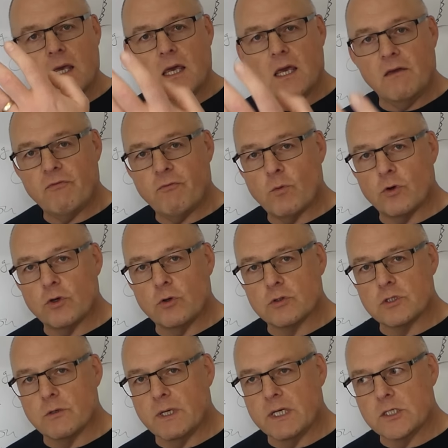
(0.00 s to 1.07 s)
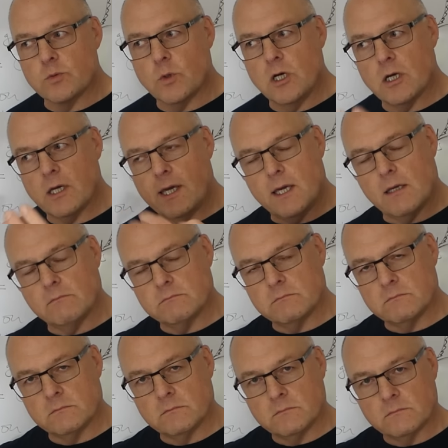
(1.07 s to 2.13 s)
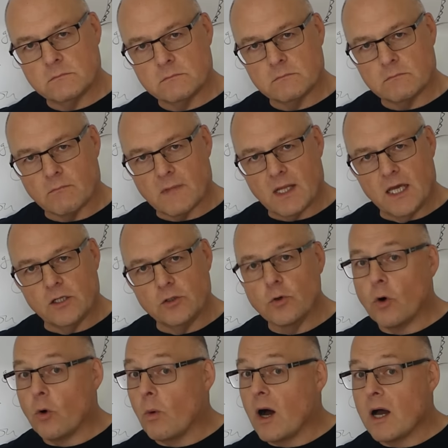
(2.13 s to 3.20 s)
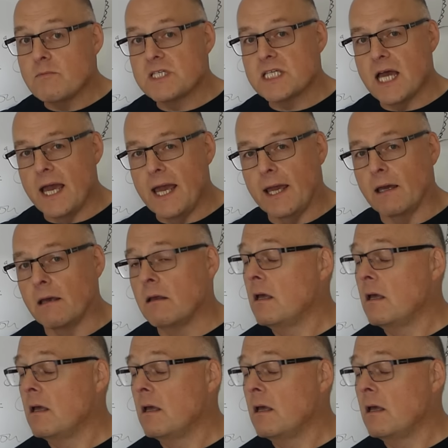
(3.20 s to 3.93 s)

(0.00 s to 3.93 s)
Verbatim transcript: If what you're doing is working, ignore what I'm saying.